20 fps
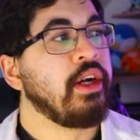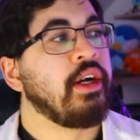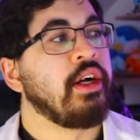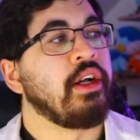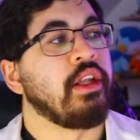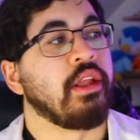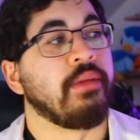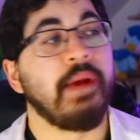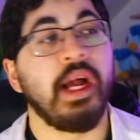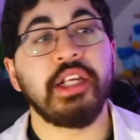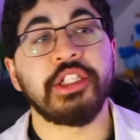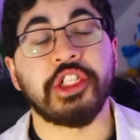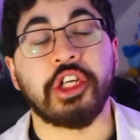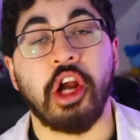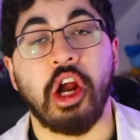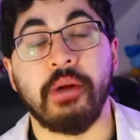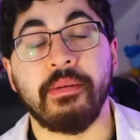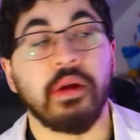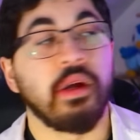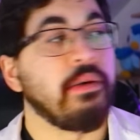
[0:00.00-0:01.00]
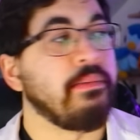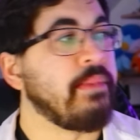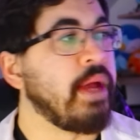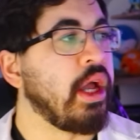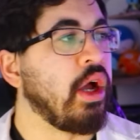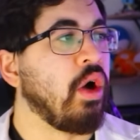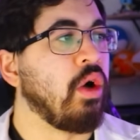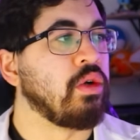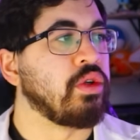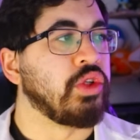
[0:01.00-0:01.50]
The Magikarp may
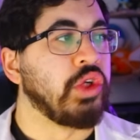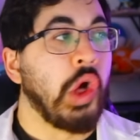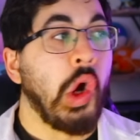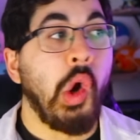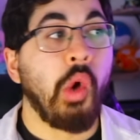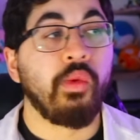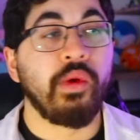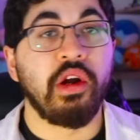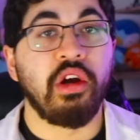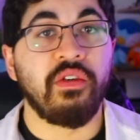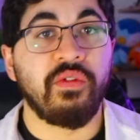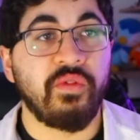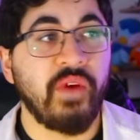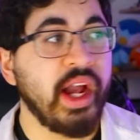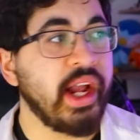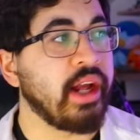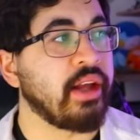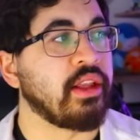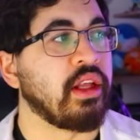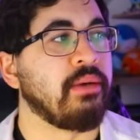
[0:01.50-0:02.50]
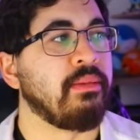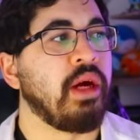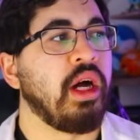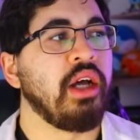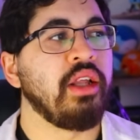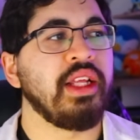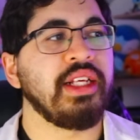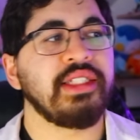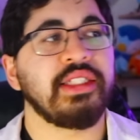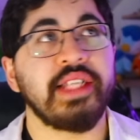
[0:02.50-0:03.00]
hold no real fight in them
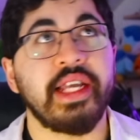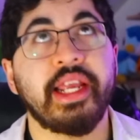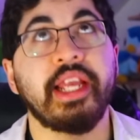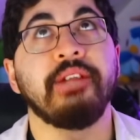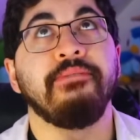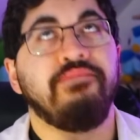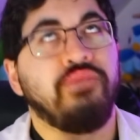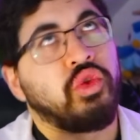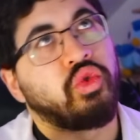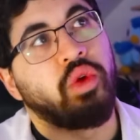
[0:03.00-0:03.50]
unless they can